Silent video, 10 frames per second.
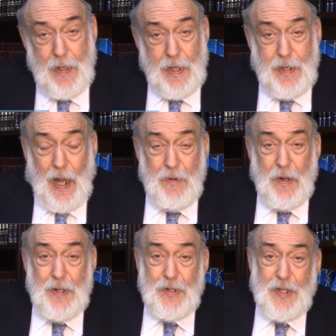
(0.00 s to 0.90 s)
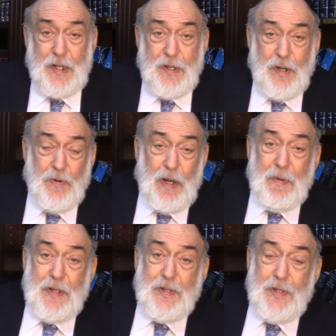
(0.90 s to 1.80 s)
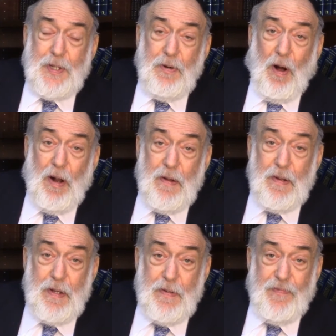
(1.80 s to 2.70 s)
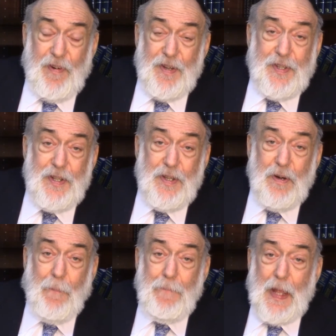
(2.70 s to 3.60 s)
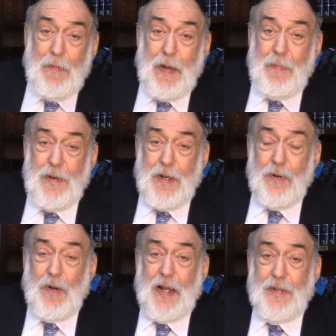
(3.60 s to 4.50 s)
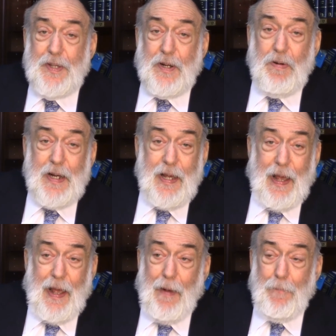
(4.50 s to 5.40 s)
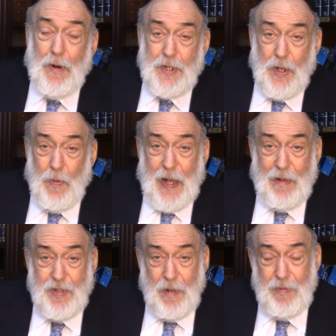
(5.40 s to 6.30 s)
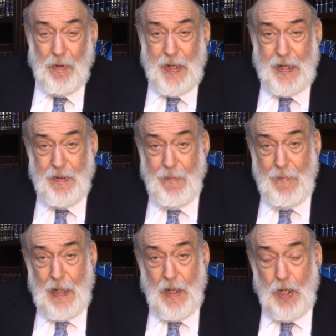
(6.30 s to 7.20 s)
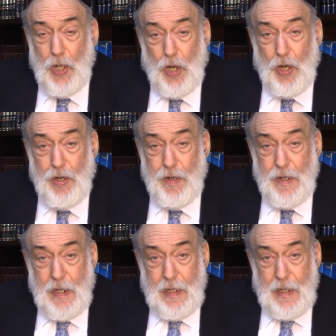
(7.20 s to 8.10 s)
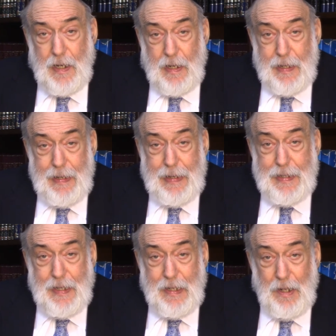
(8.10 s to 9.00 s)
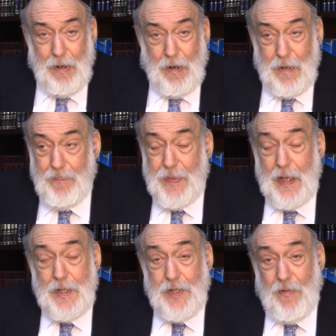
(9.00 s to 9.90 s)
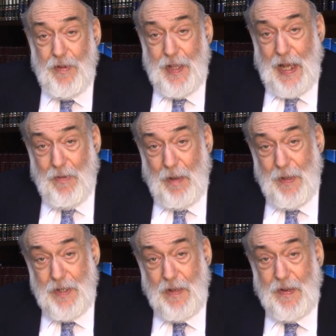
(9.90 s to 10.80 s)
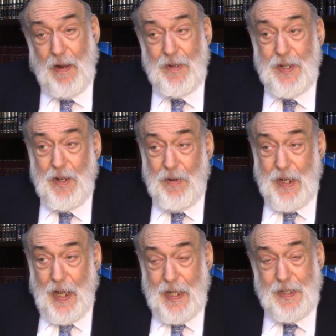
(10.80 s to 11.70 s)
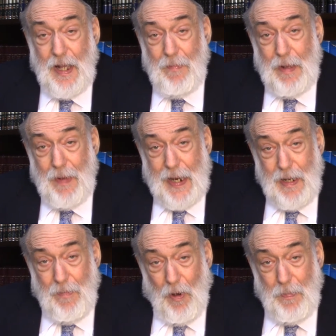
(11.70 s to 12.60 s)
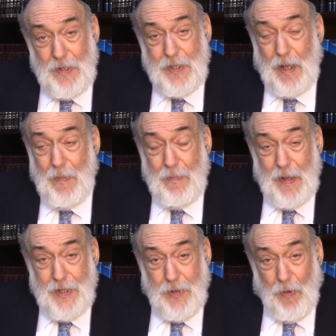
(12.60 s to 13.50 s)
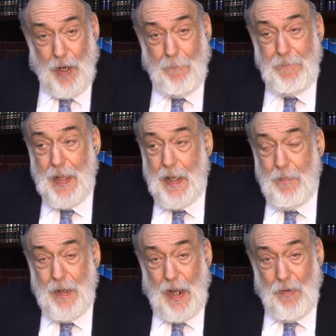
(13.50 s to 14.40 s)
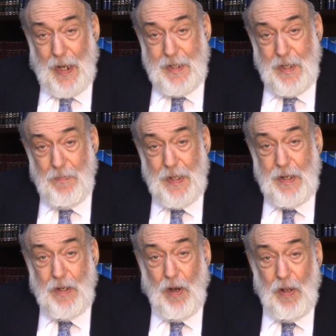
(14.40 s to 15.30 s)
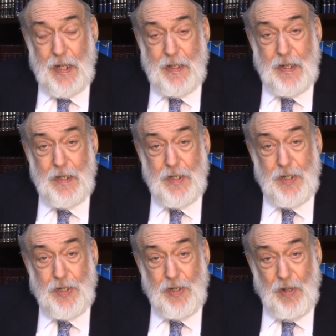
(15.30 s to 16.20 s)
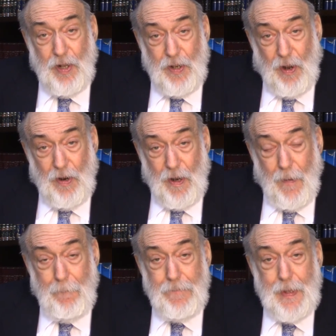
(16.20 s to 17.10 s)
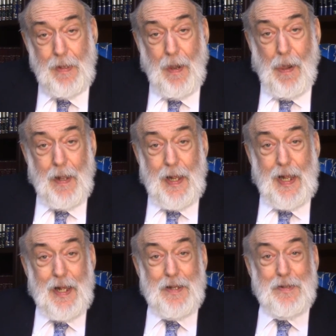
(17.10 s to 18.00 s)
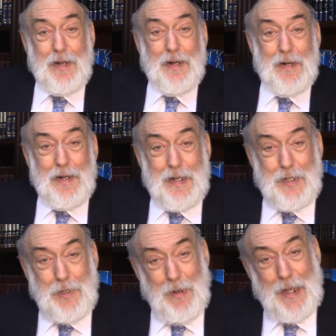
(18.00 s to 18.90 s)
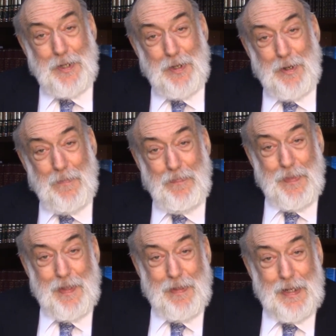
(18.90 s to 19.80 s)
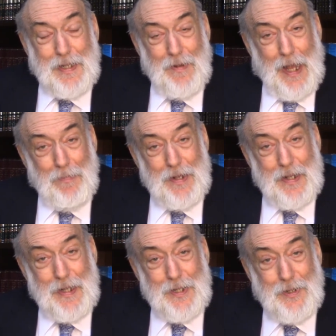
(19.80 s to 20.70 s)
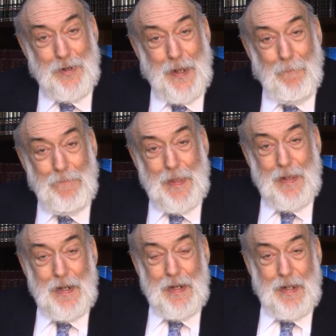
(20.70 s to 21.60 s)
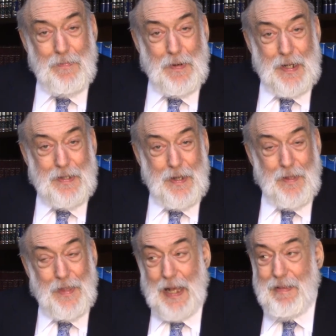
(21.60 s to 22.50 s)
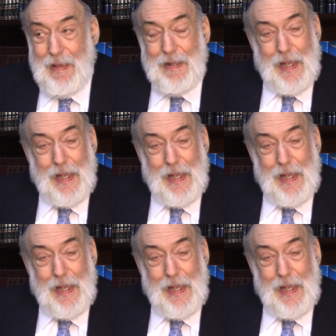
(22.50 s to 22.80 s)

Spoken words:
congregants said, Rebbe, this is too hard for us to do. Maybe you can write us a quickie handbook so we have something we can learn. Easy to learn. So for that, Rabbi Yosef Karo said, okay, it's not my magnum opus, not my major work, but I'll write something and call it the Shulchan Aruch. And stranger things have happened in history, but that thing he